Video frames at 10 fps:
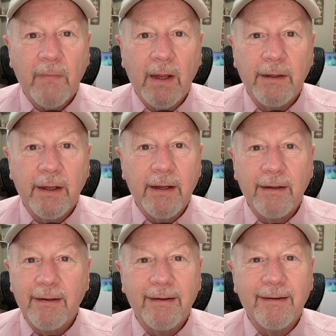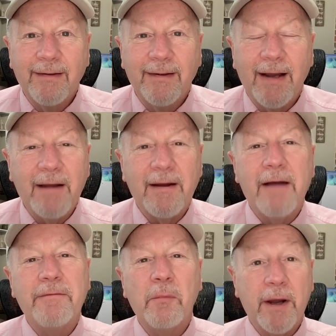you I
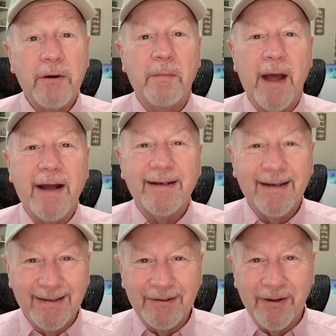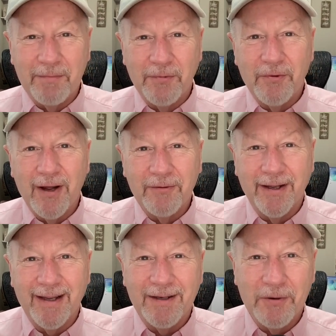feel better about it. Don't get me wrong, I don't
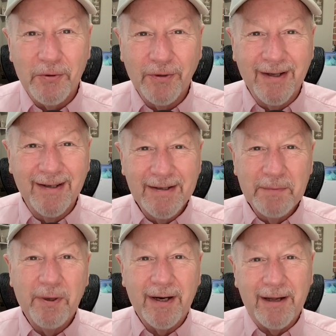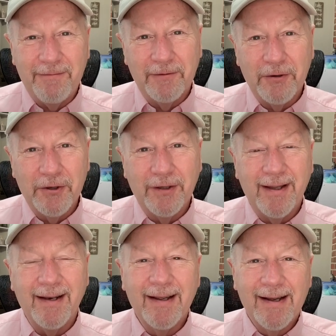like getting old, but I feel good
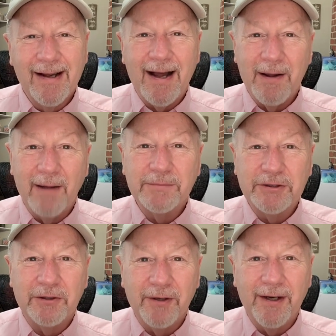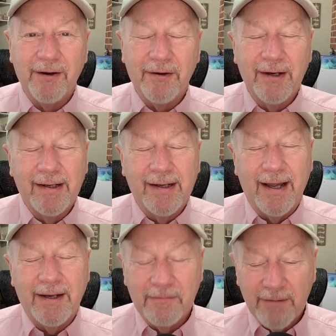that I'm still here
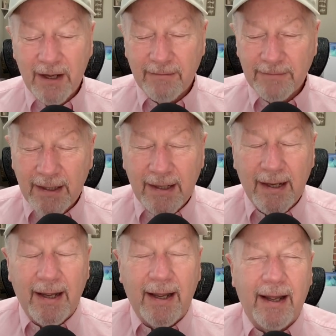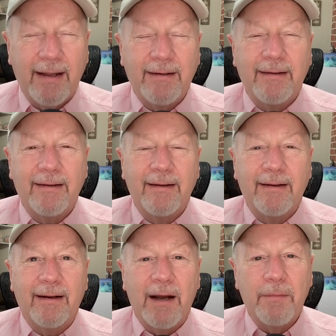and involved. And
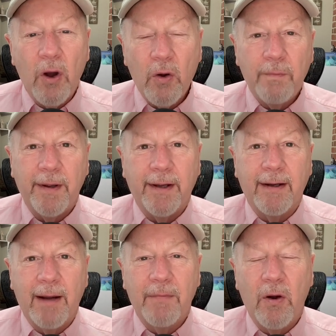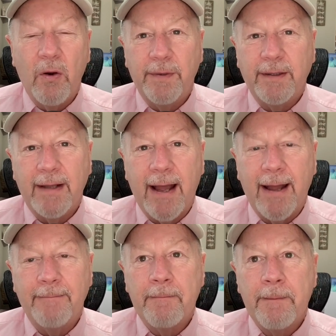I'm hoping
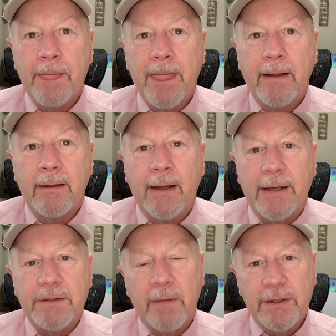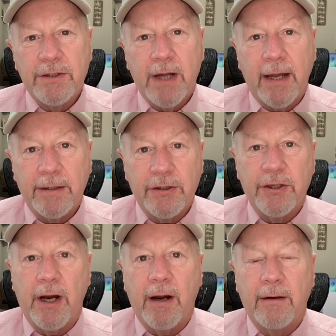that as much as I can
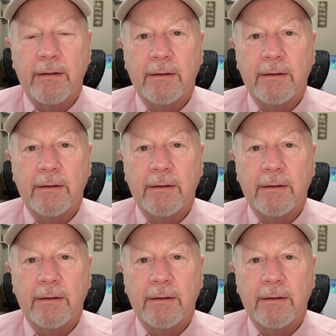share,